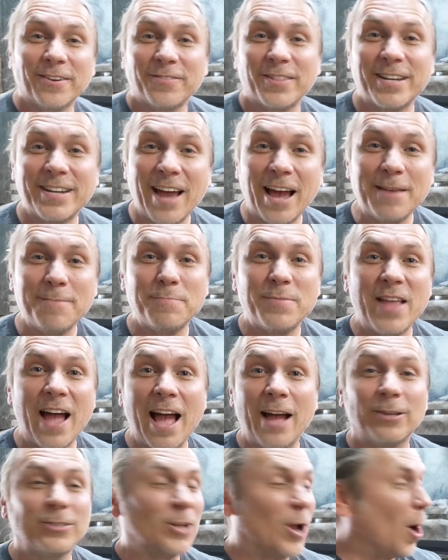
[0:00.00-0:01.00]
of the night
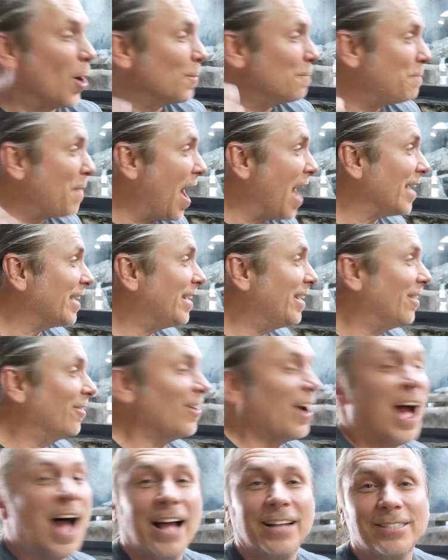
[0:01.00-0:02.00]
dials are back
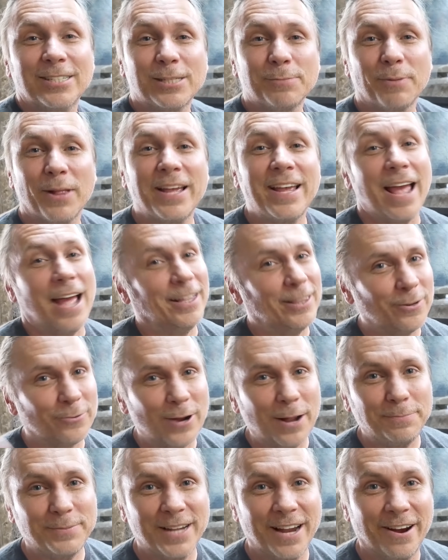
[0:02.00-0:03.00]
here on display at the
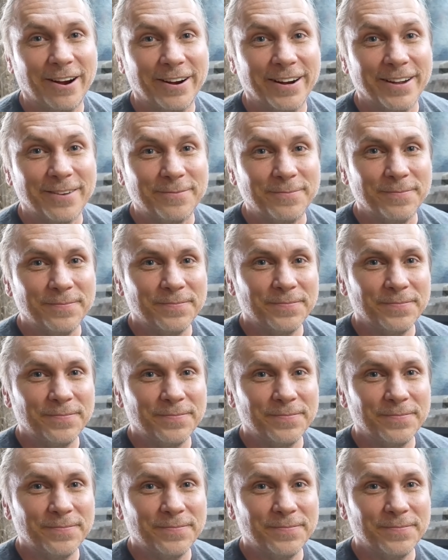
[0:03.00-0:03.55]
Reptarium.